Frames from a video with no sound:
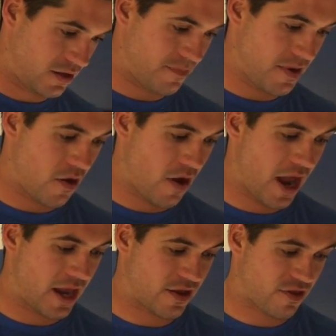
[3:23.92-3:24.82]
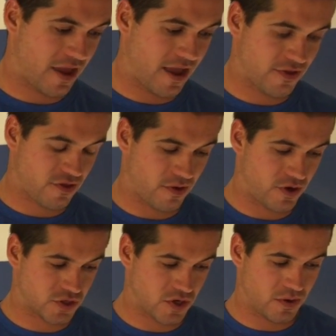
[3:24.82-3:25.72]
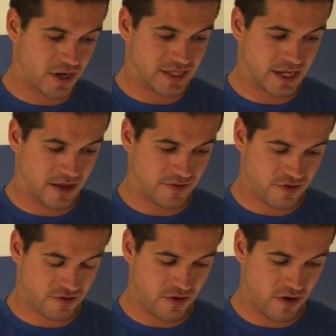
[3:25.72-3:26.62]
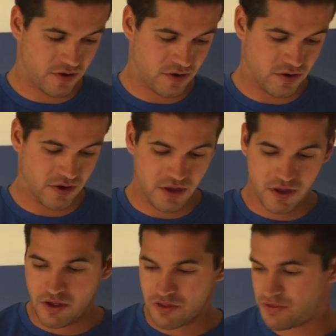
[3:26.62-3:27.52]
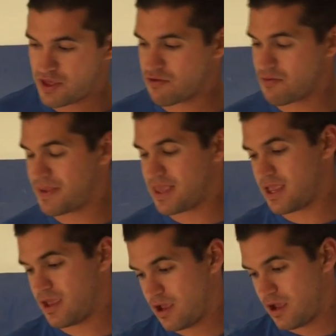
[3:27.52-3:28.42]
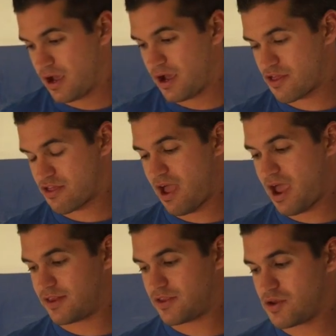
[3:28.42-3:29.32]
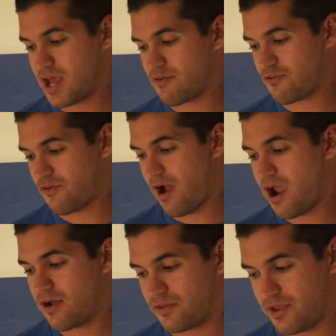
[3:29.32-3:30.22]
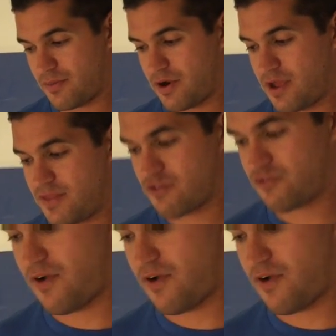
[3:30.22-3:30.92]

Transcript: let me go ahead and scan this one and show you what I did on this QR code. So this would be assigned, you'd have a file number, and this